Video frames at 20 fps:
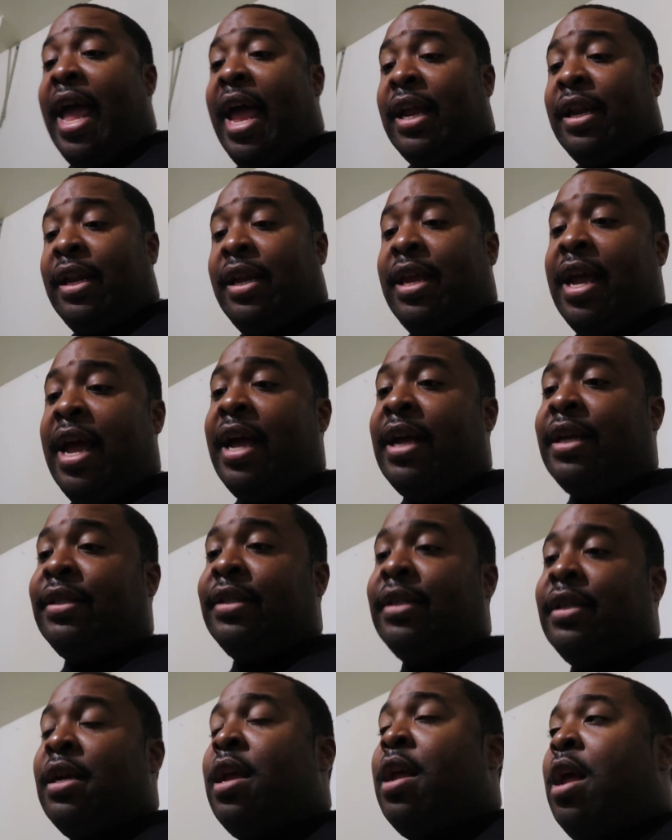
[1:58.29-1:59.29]
And
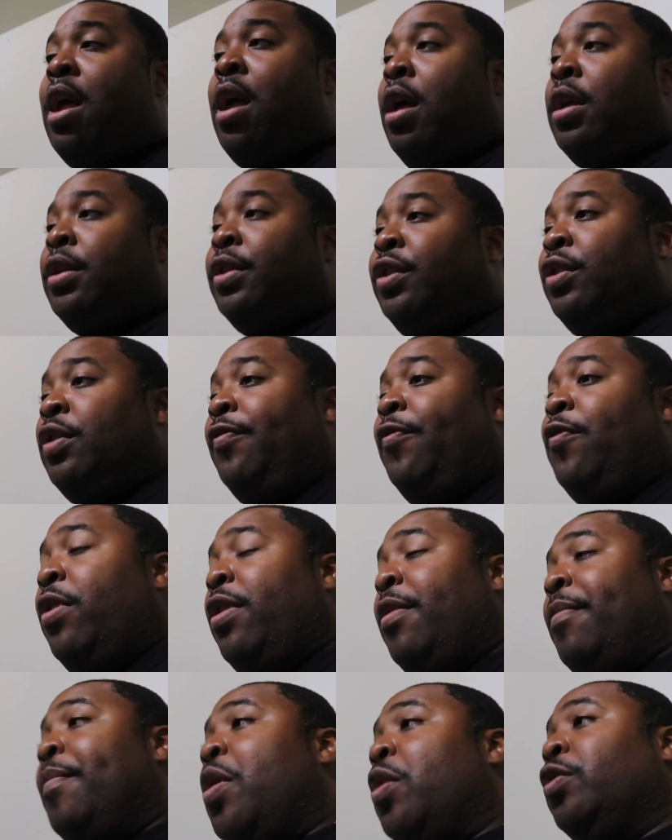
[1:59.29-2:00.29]
yes, for
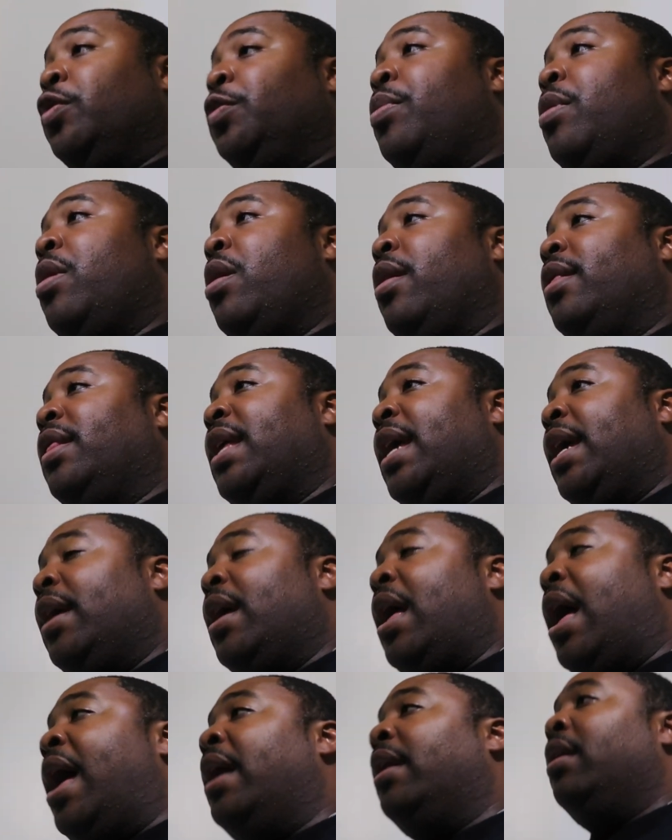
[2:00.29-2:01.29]
the most part, thank
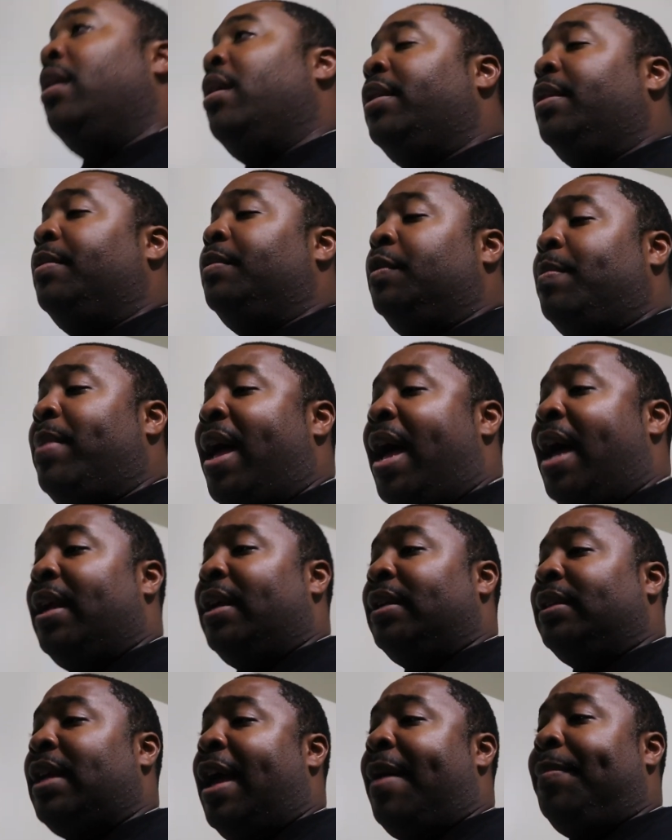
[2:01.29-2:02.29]
God, nothing's bad
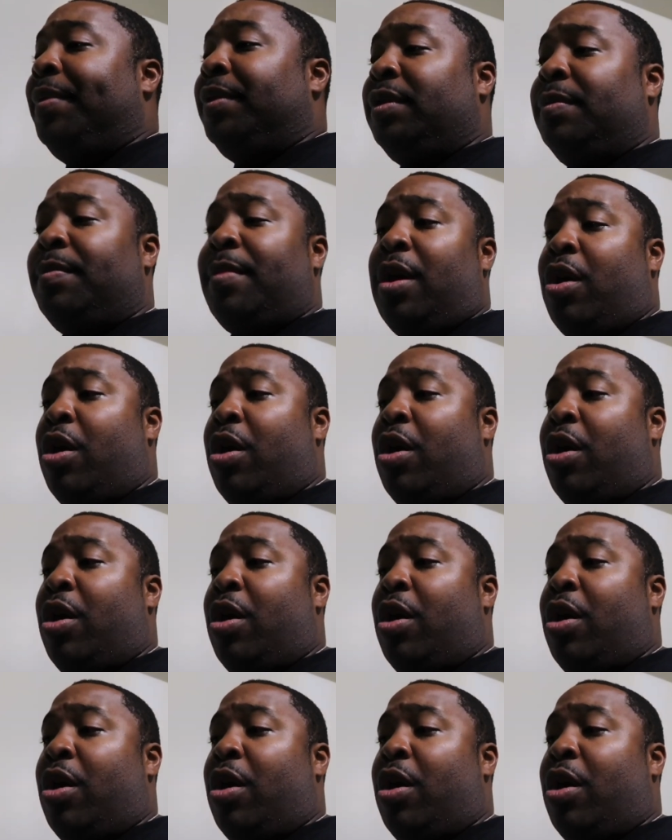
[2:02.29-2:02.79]
has happened to my